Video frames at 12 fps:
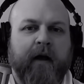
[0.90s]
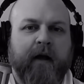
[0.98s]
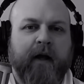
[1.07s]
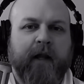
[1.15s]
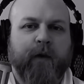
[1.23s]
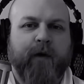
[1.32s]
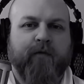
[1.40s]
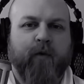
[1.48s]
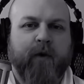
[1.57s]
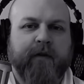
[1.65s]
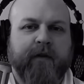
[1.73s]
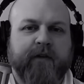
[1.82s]
Hello
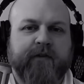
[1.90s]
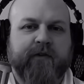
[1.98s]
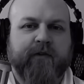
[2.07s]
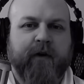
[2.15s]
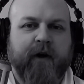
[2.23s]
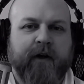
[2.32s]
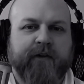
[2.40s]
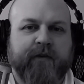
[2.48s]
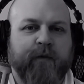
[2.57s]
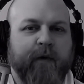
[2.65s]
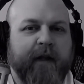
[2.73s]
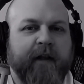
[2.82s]
everyone, this is Cross.
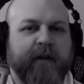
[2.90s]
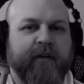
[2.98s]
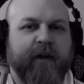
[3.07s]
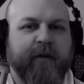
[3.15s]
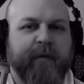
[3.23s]
What I'd like to talk